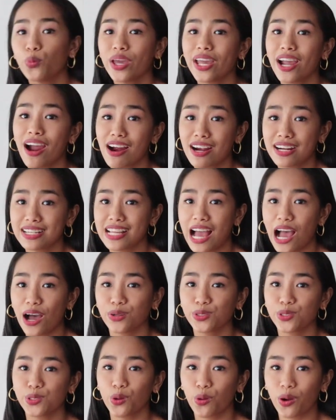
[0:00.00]
We are
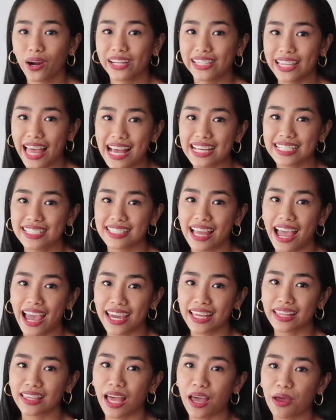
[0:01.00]
down to our last
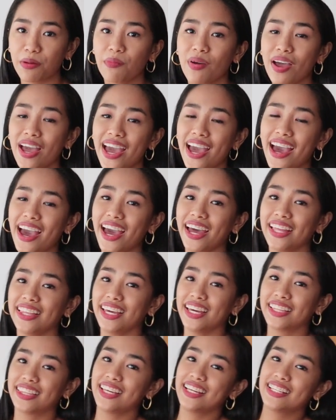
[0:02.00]
item
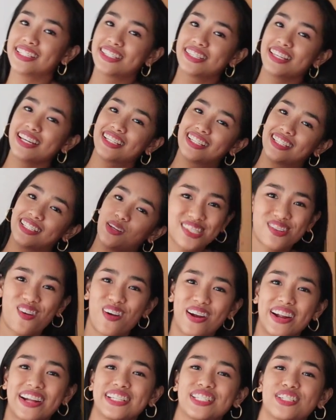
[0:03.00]
and it is this
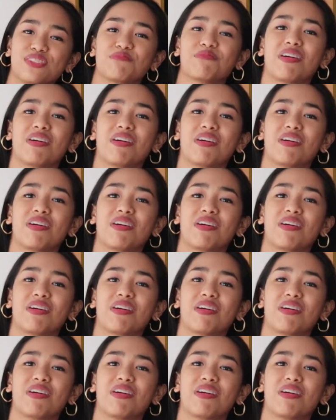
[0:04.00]
storage